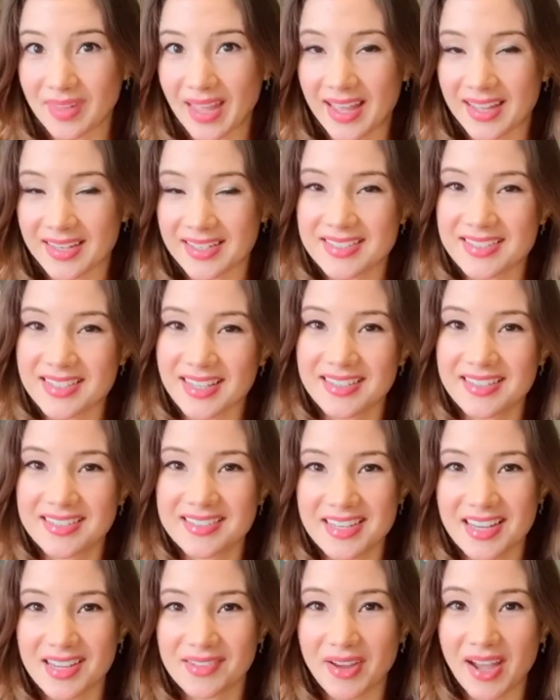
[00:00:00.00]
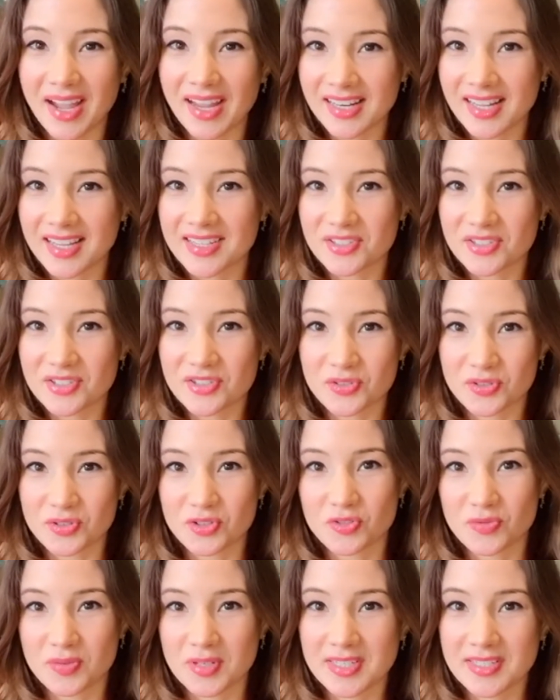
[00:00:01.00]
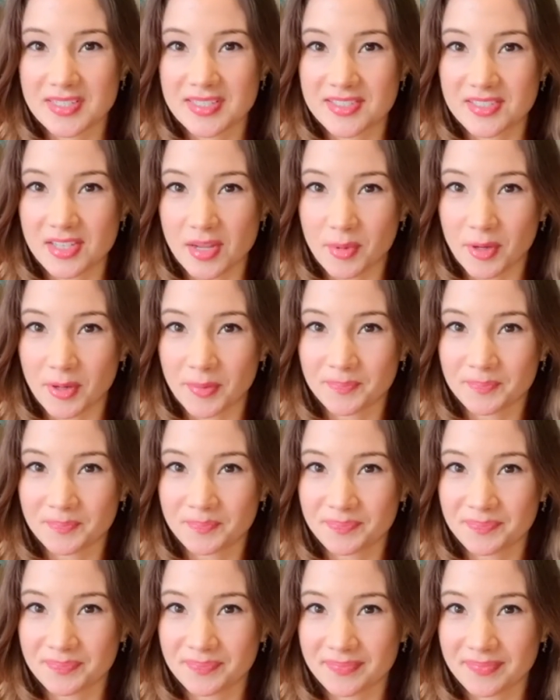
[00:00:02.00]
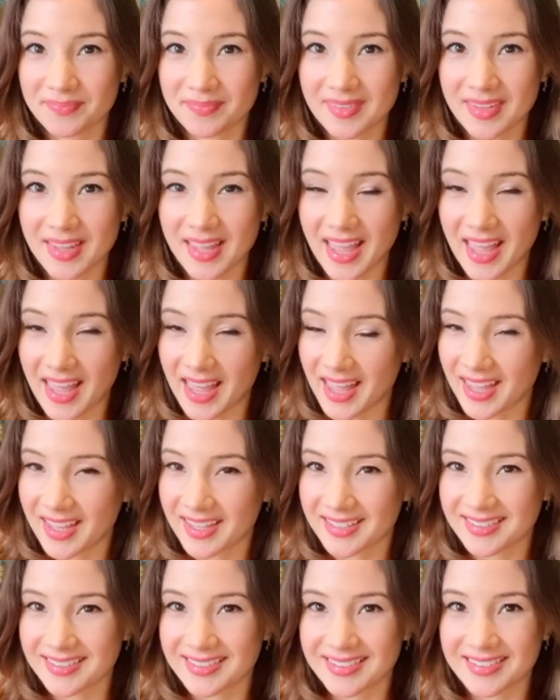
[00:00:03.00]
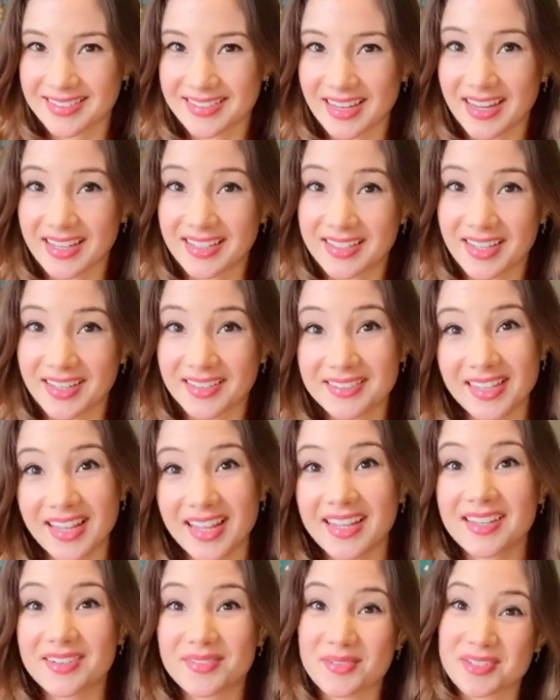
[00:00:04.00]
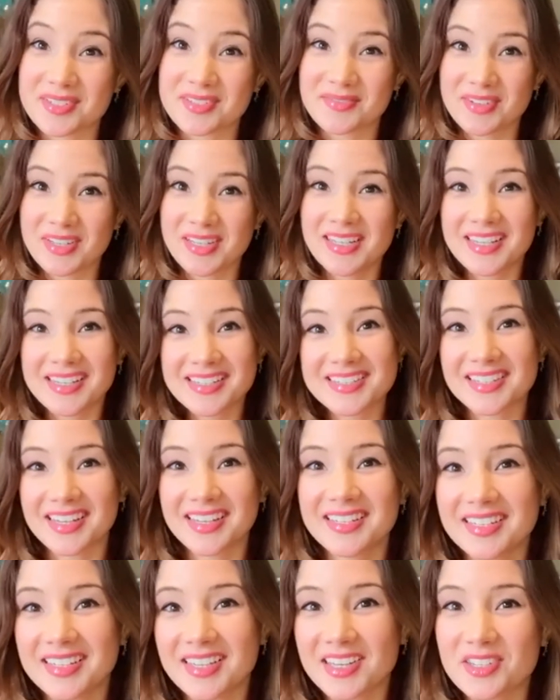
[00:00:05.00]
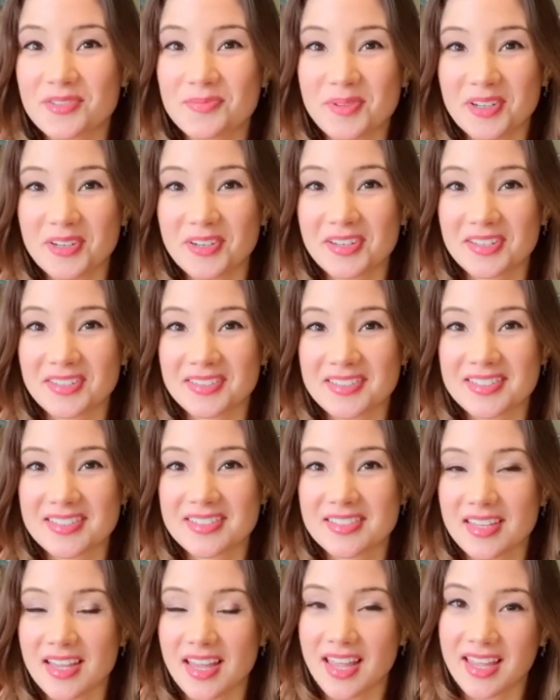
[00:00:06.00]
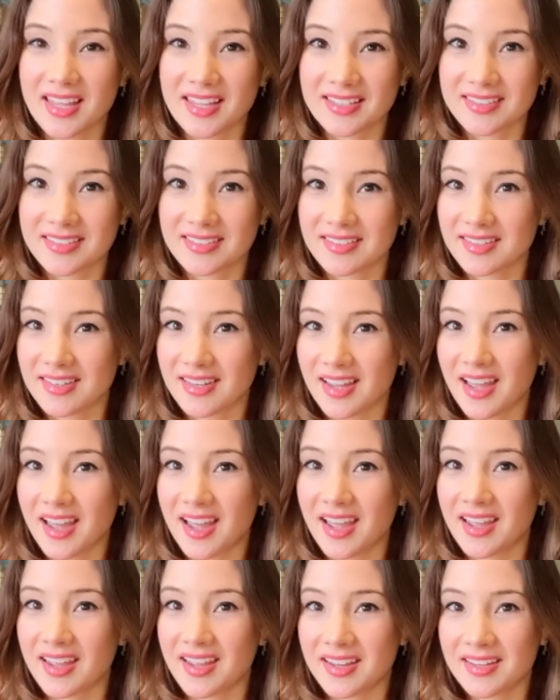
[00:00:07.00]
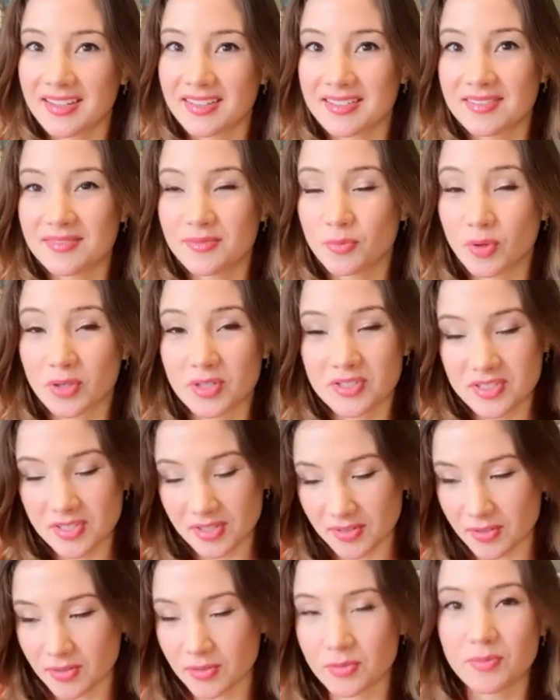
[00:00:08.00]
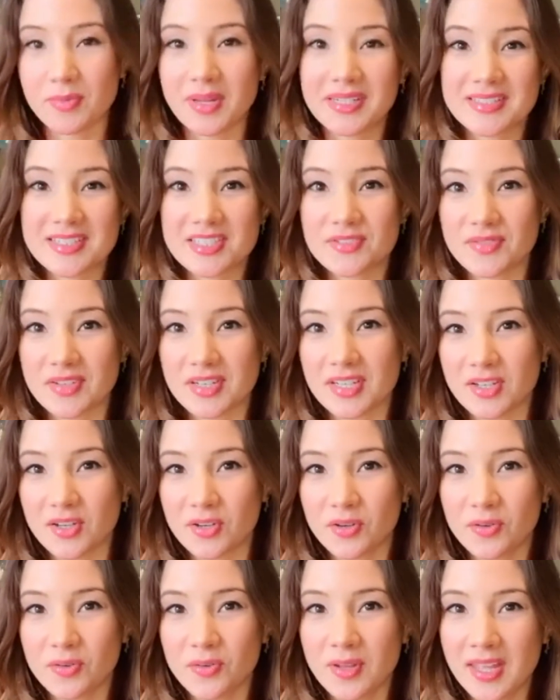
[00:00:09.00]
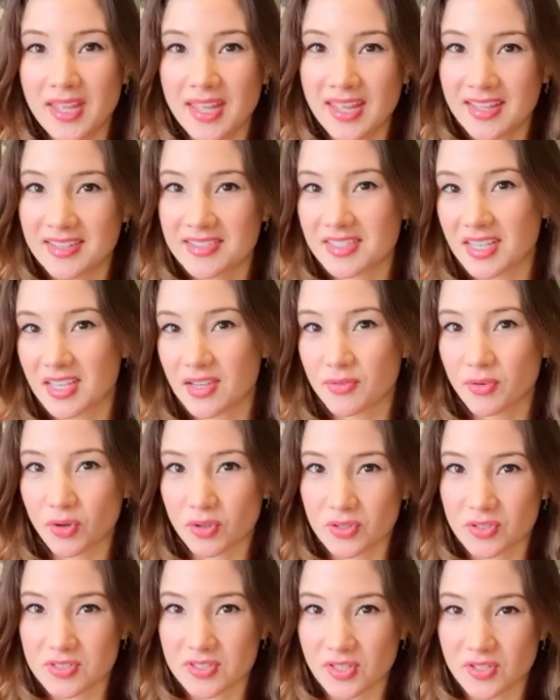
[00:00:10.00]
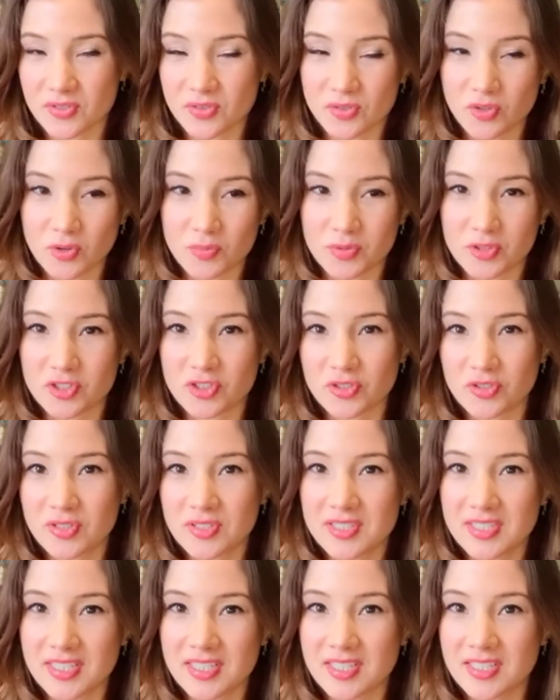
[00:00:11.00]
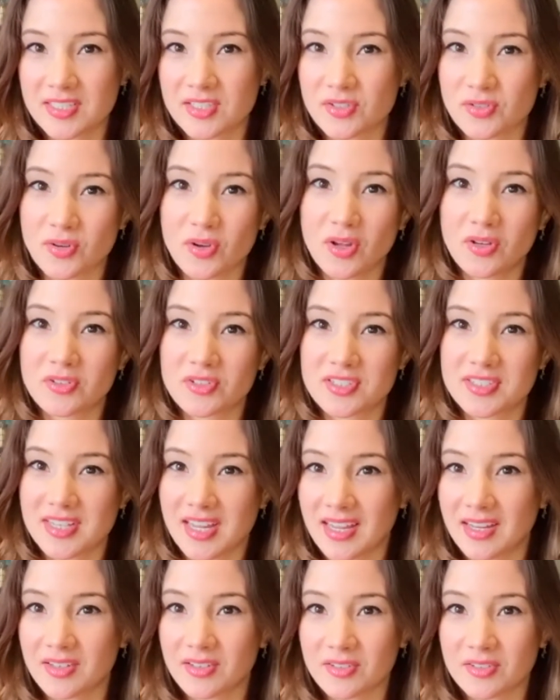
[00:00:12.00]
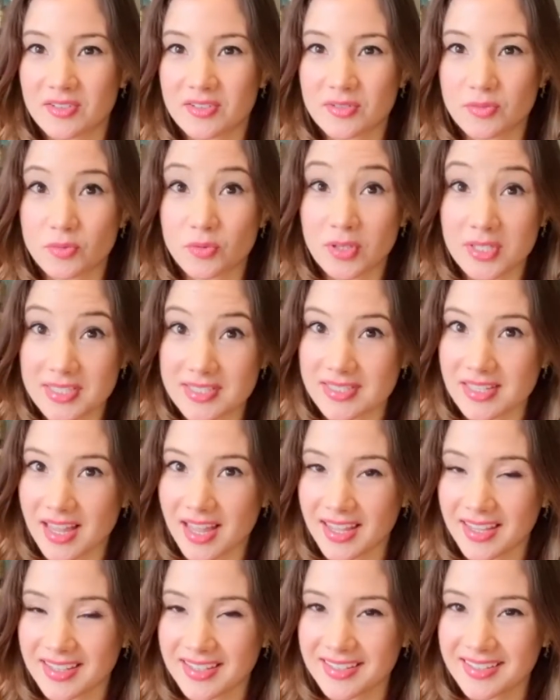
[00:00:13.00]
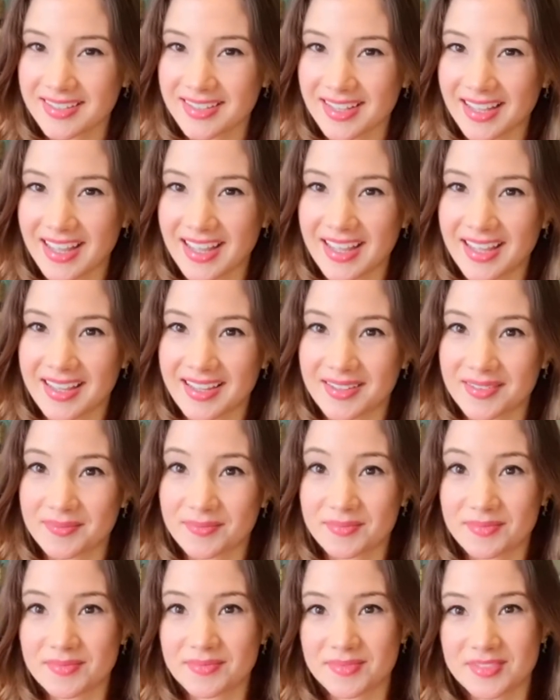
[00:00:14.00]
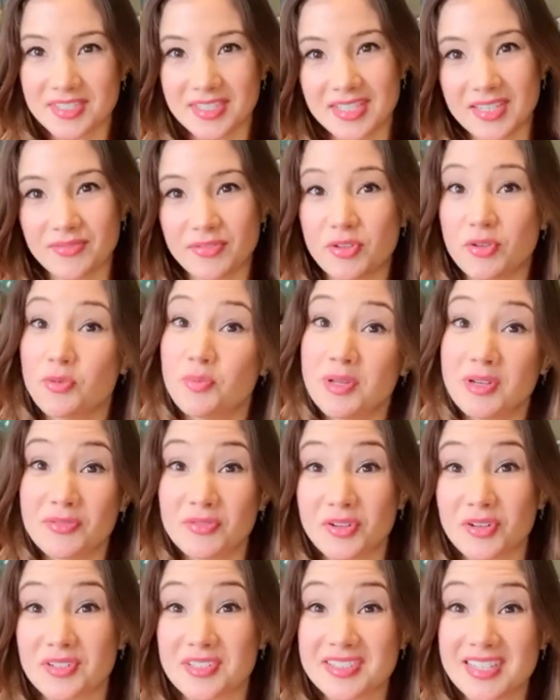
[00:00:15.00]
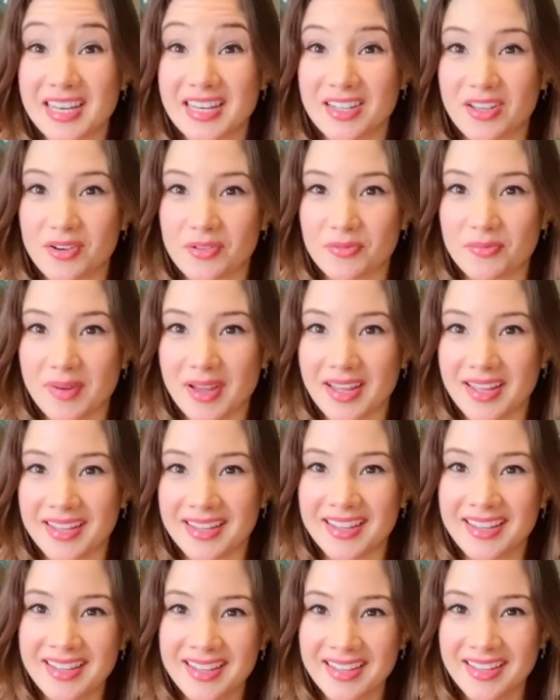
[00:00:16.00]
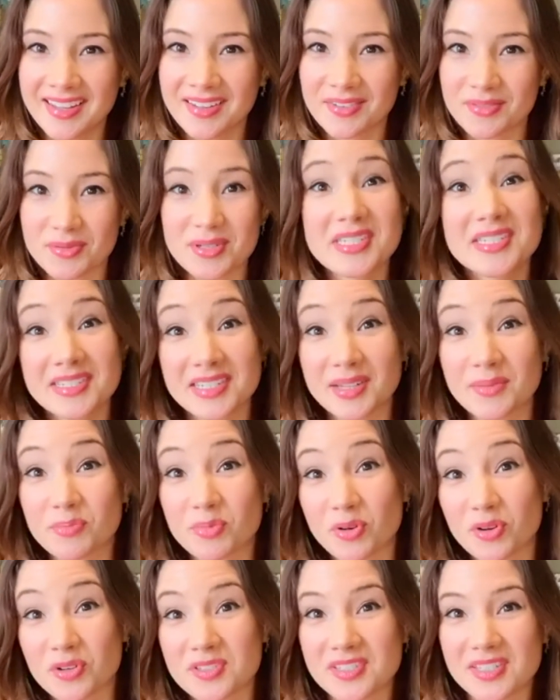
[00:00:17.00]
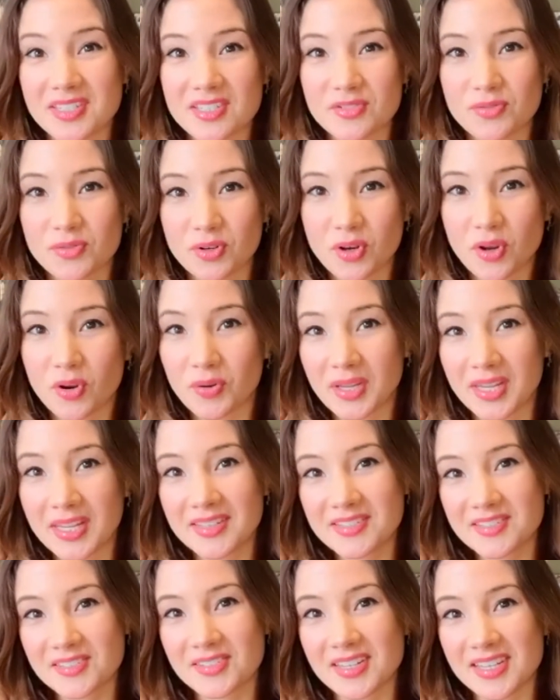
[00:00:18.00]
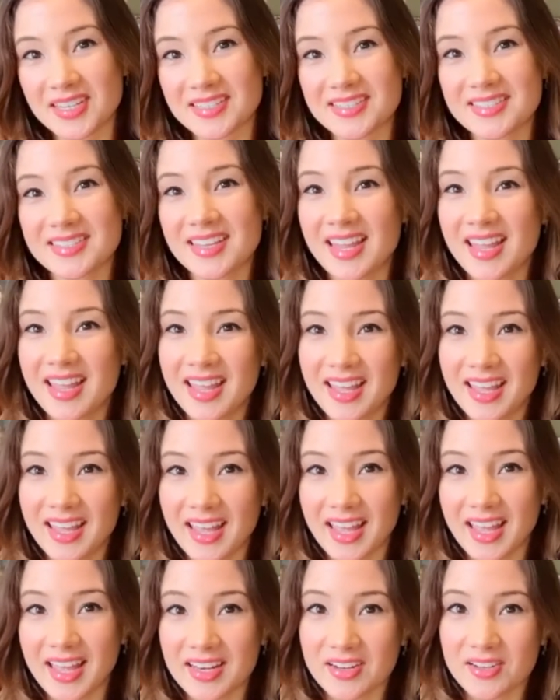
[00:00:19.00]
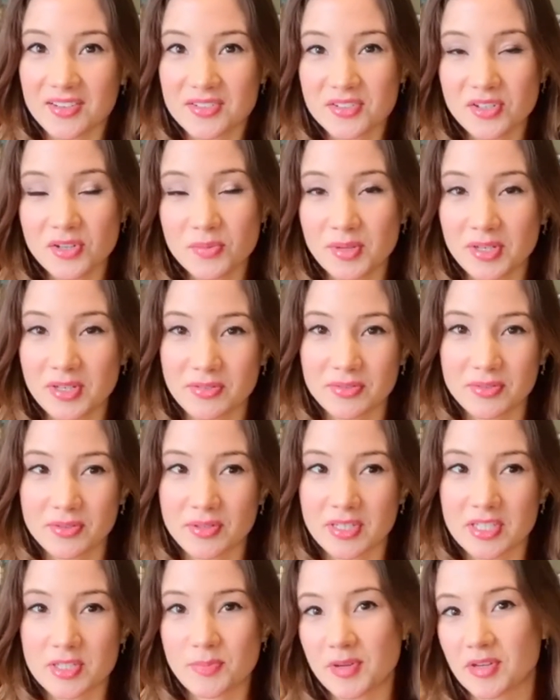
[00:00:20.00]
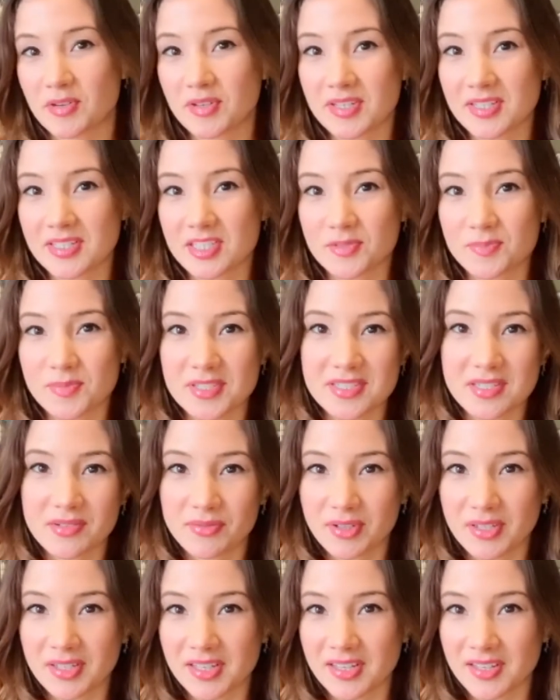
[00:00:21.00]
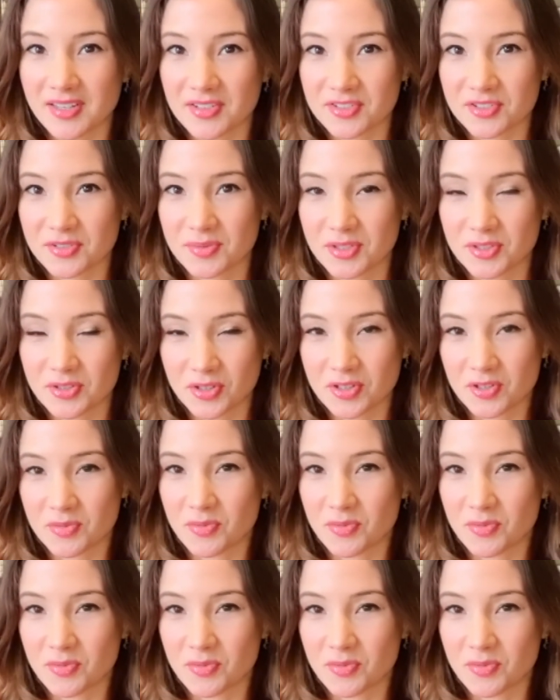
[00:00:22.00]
I decided to have eye laser surgery this summer. And I can't lie, it was a really exciting experience. And I wanted to make this video to give others also an opportunity to understand what it's like, to give you a bit of an understanding of my reasoning process for going into this, and also a bit of experience specifically also with Dr.